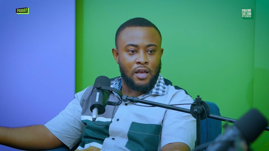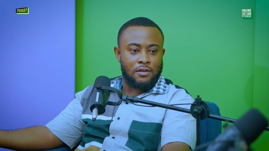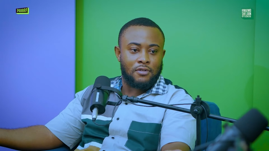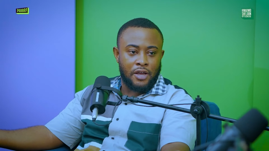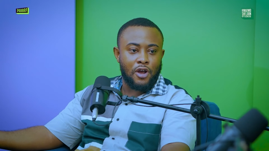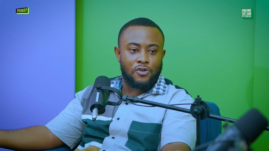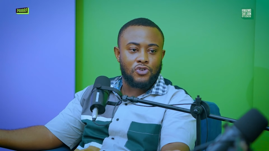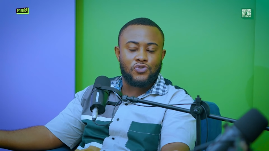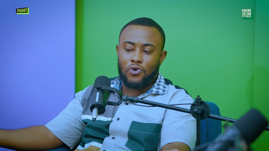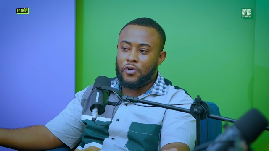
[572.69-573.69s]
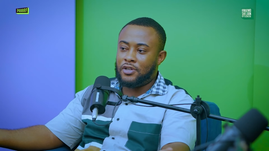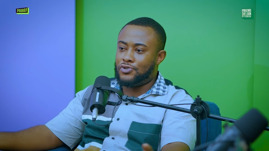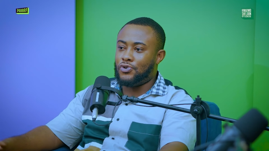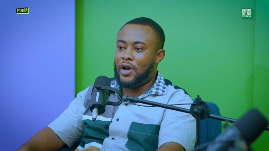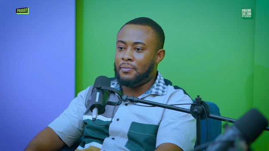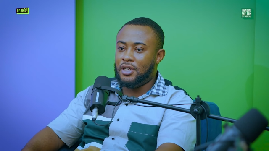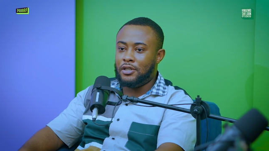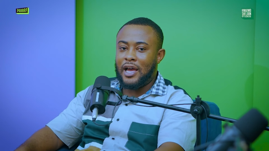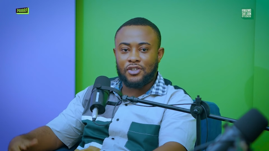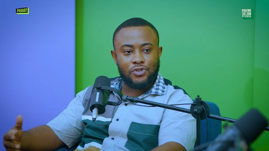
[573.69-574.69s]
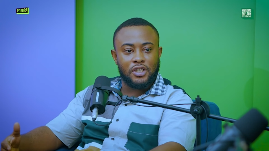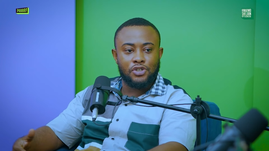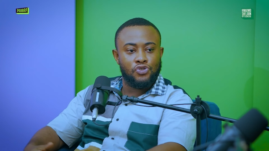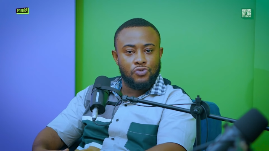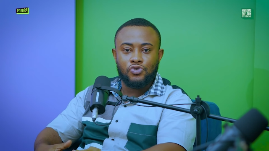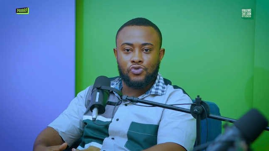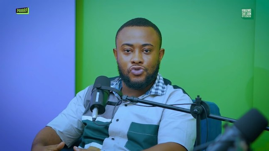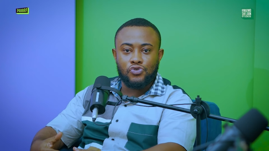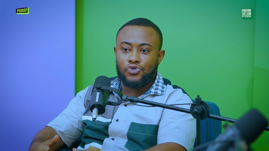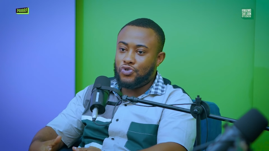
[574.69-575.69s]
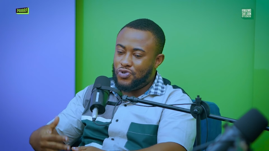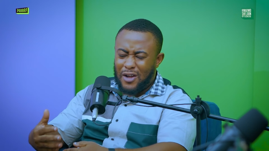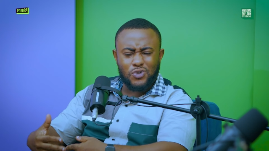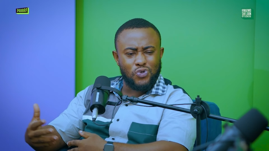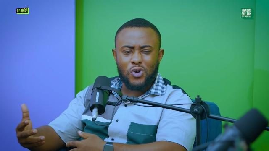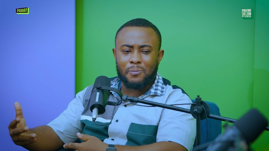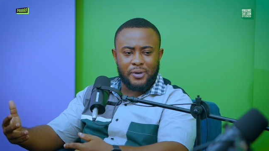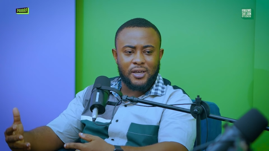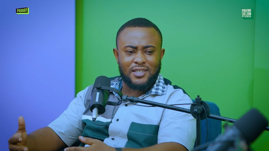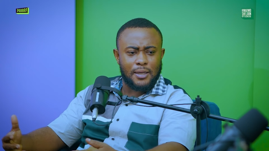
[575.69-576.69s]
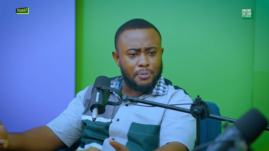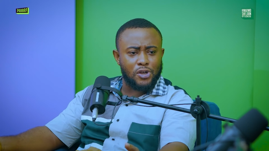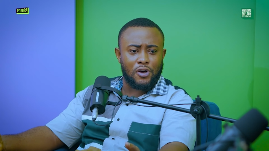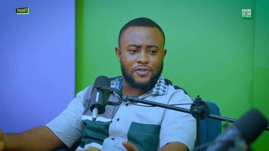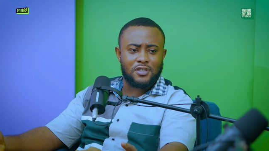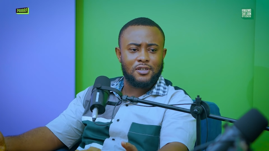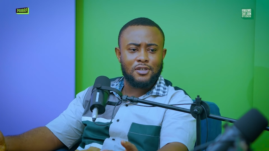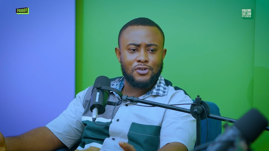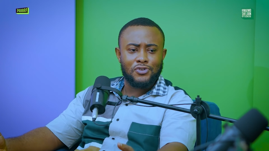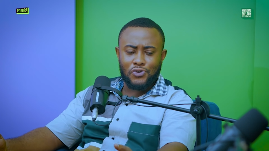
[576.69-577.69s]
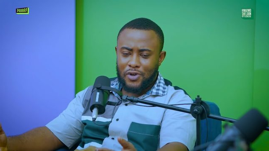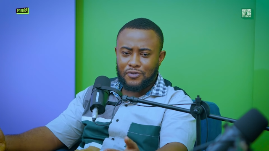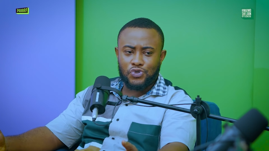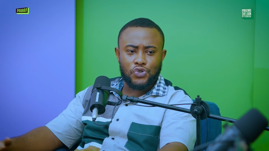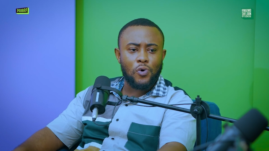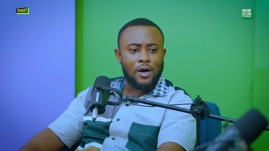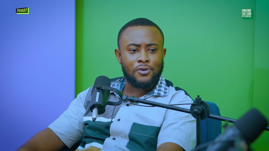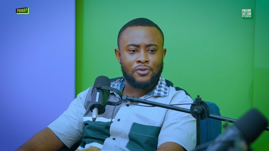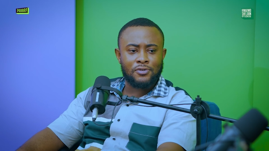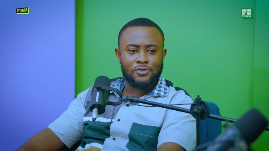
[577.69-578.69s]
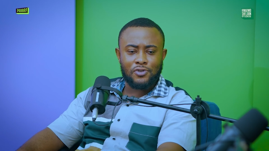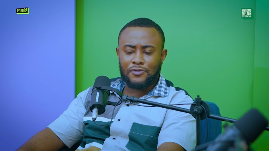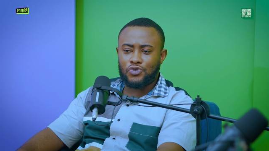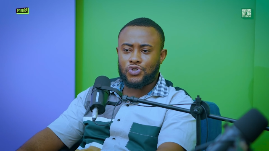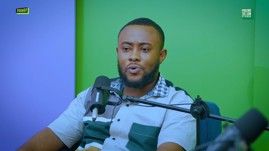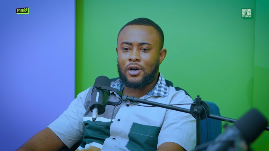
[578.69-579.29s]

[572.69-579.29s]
be the superstar. And you are not scoring. So I mean, actually, you you you mm. you, you have to do your bit. It's the playoffs. So you have to show up. Exactly. But I